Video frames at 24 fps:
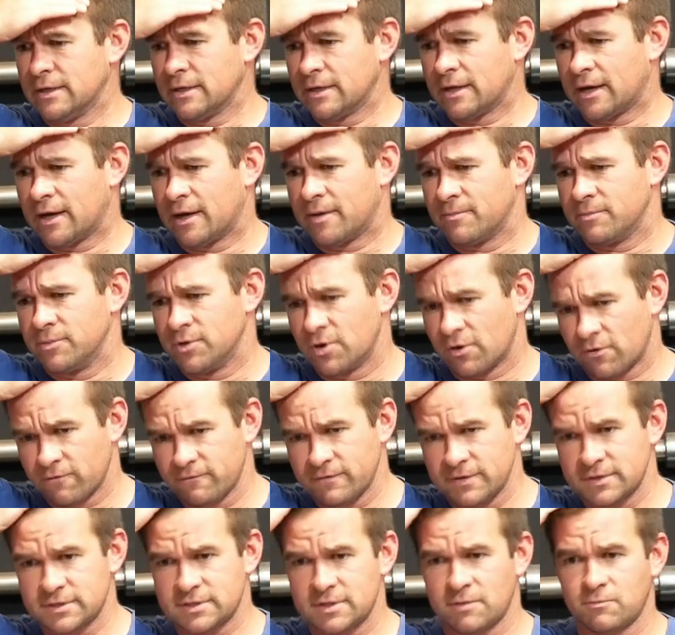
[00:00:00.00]

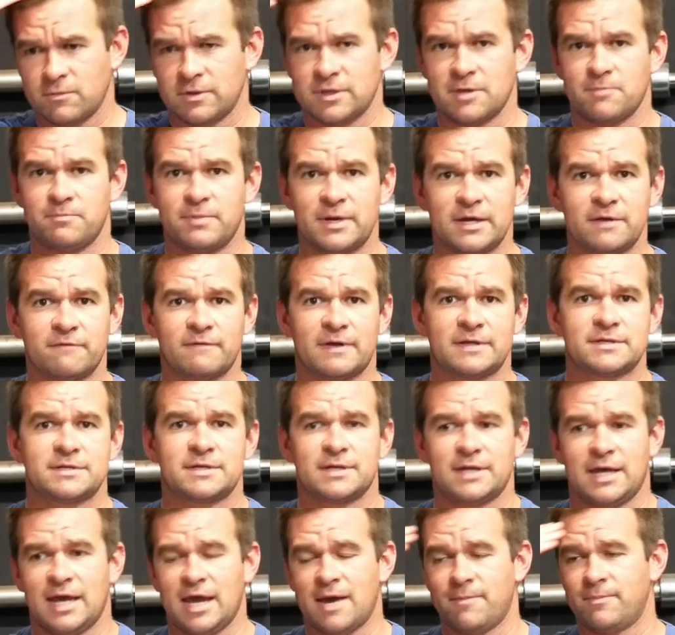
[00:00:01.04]
nervous and when the big event's
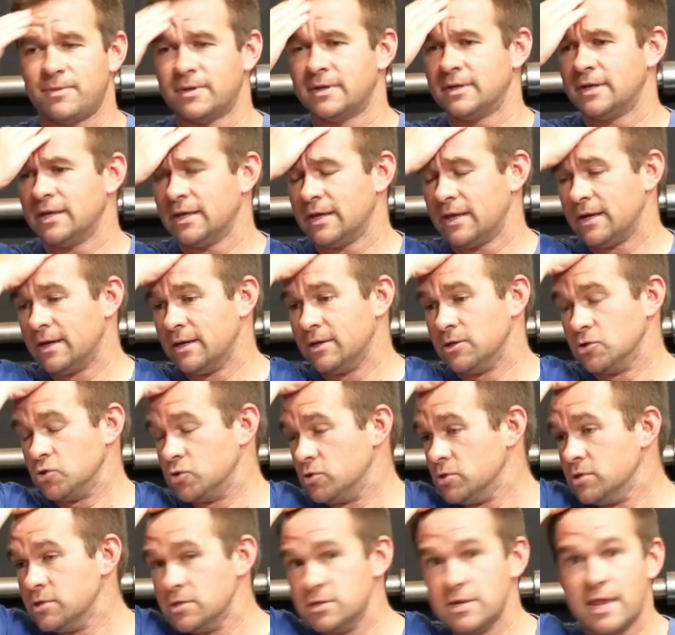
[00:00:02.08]
going to
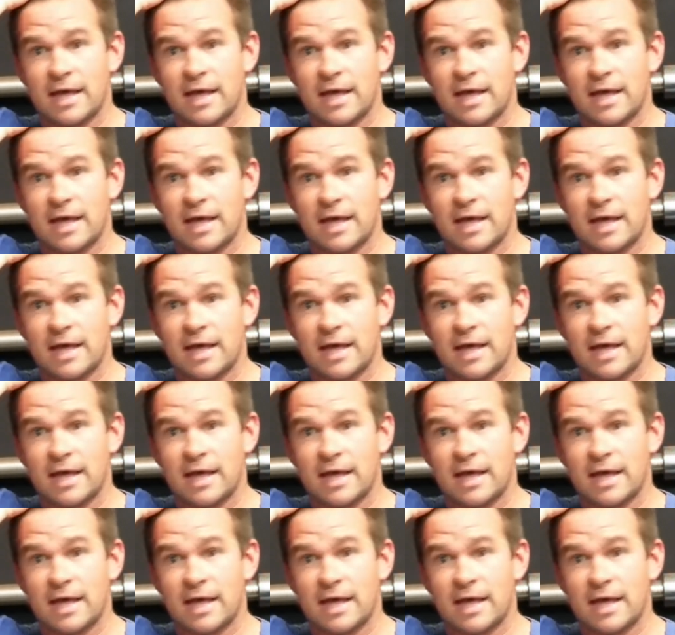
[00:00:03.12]
happen,